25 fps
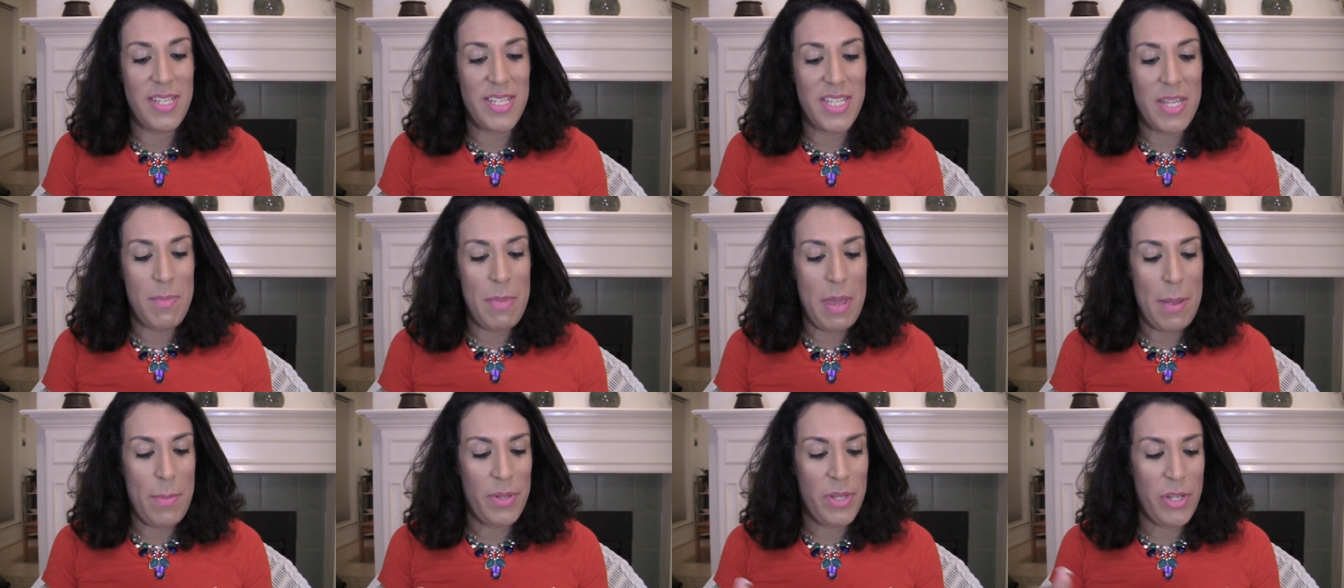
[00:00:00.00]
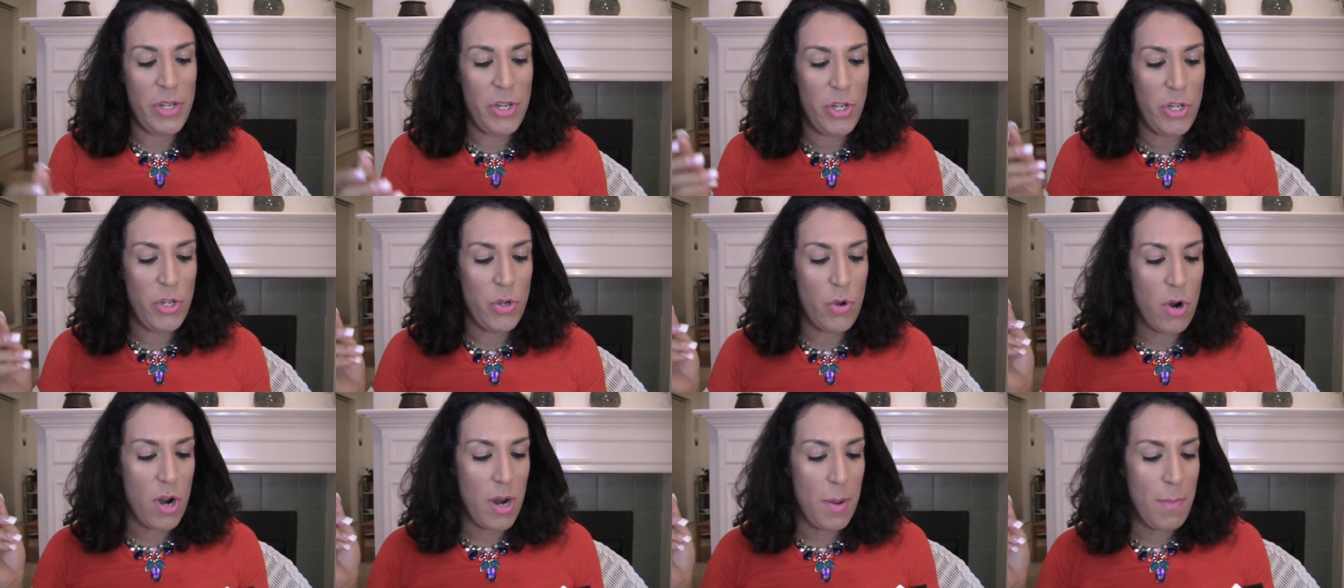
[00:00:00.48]
It's the Maybelline New
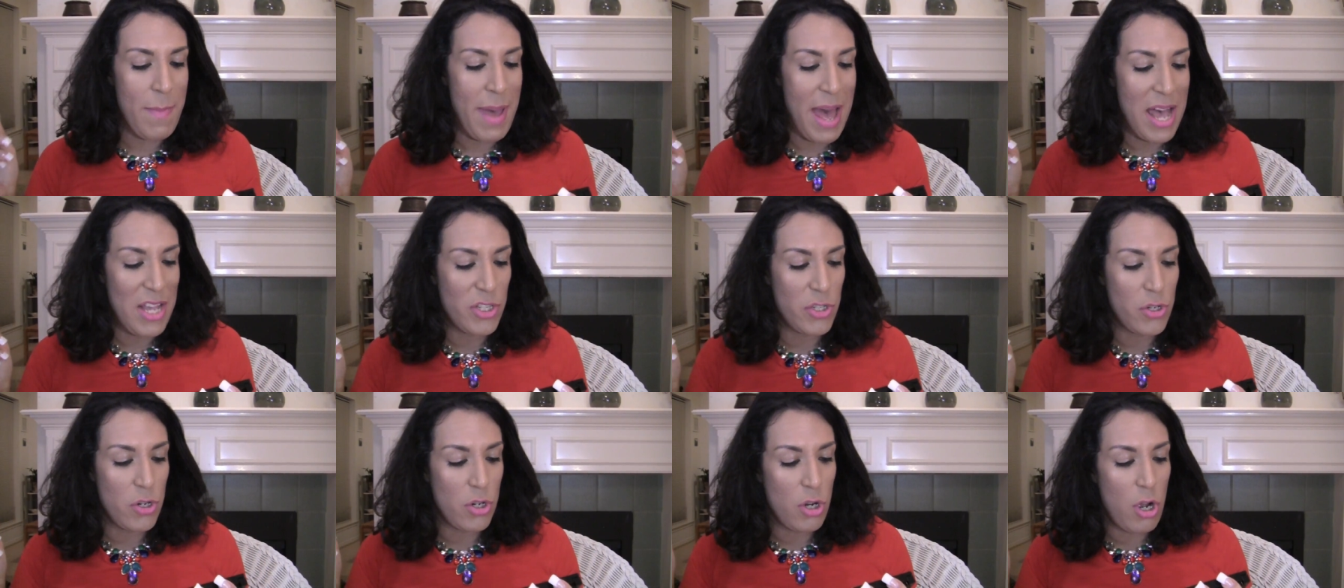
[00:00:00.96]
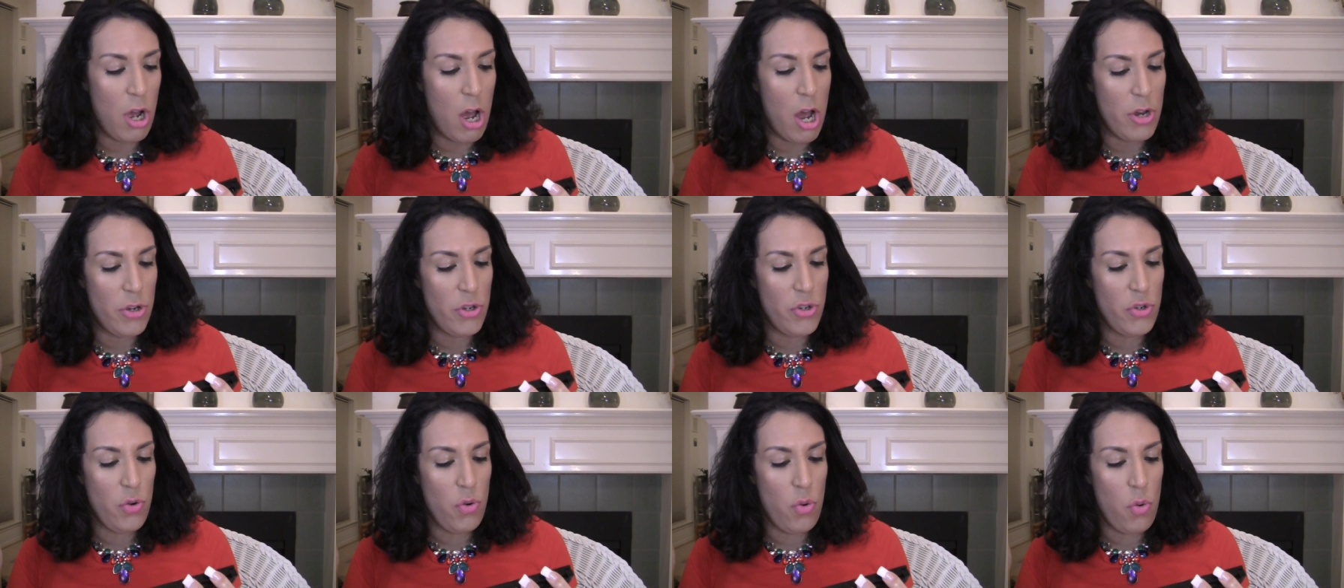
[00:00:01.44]
York Master
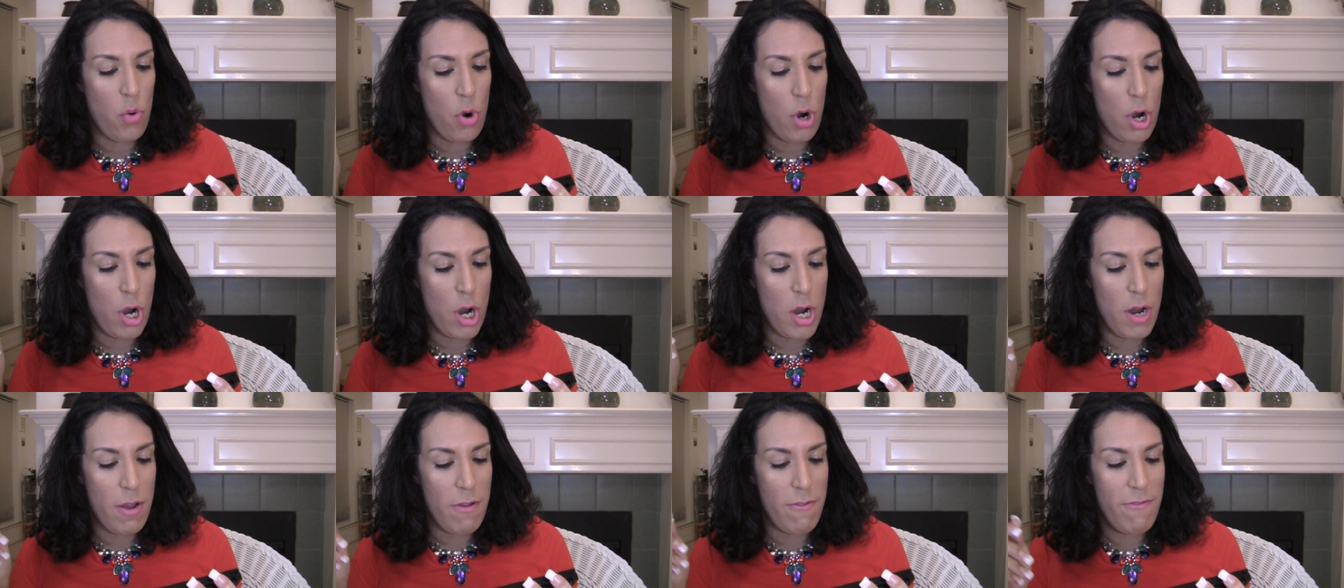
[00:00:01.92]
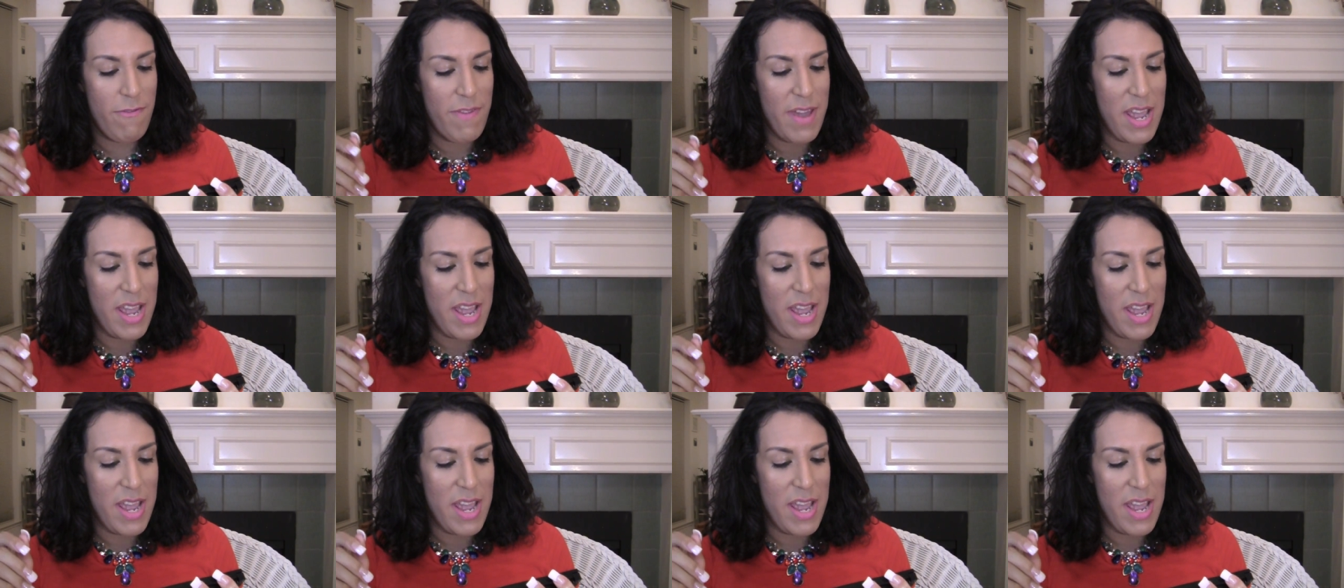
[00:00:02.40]
Contour